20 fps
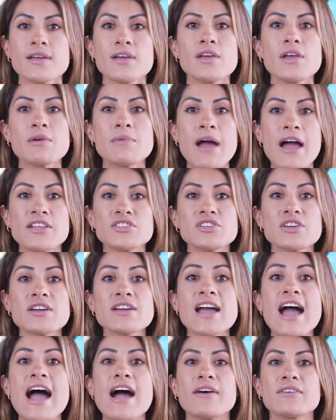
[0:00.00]
Imagine a
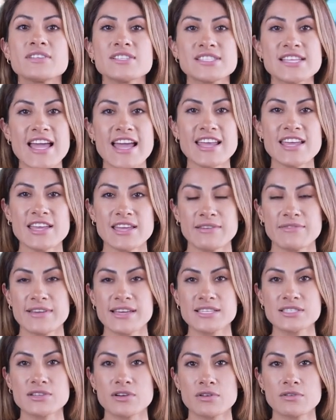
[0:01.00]
cow standing in a
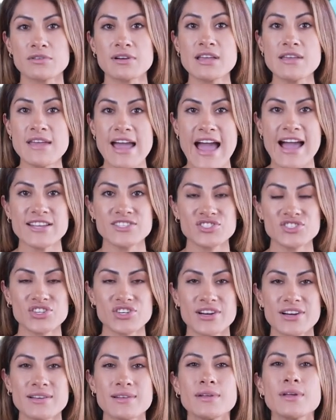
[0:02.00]
peaceful green
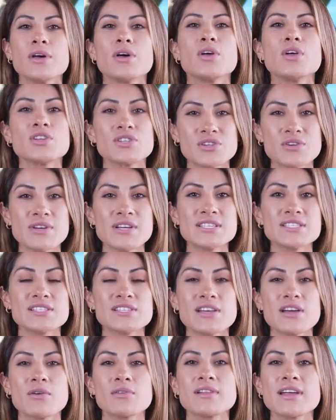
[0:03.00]
pasture, chewing
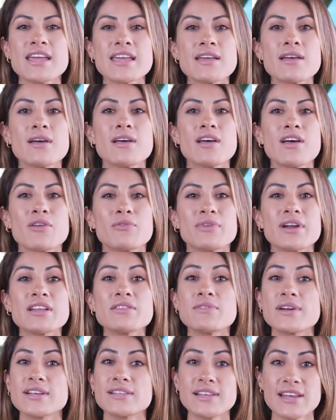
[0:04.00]
slowly,
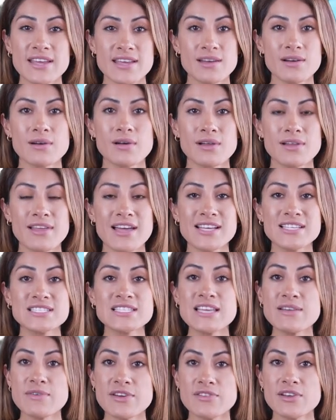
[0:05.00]
rhythmically, and
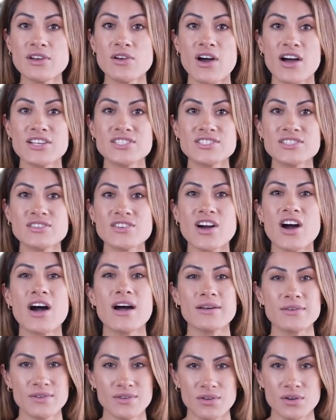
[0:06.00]
seemingly lost in
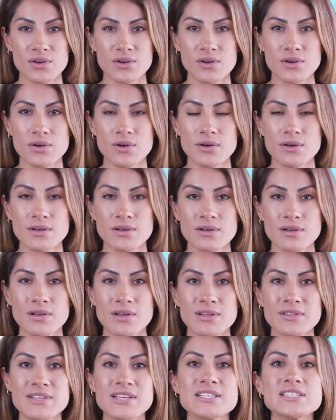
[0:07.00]
thought.
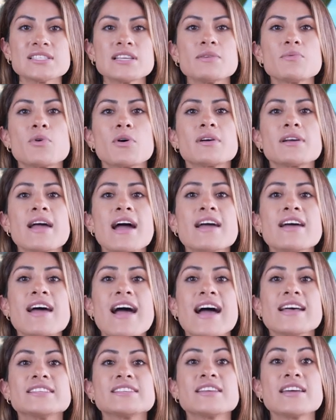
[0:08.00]
This simple yet
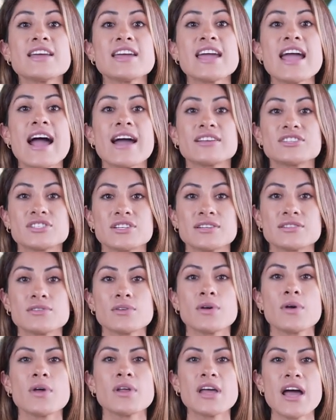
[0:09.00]
fascinating action,
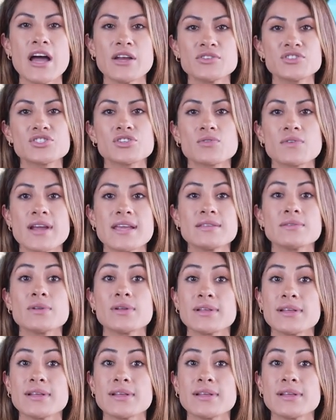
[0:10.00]
cud chewing,